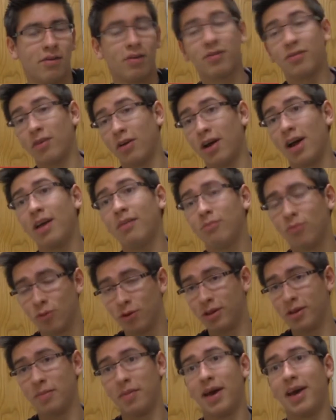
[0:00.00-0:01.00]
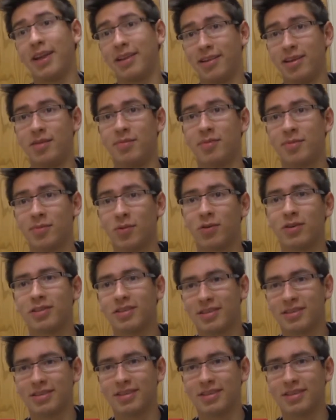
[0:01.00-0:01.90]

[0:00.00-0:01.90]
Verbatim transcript: First of all, I'm really bad at team sports.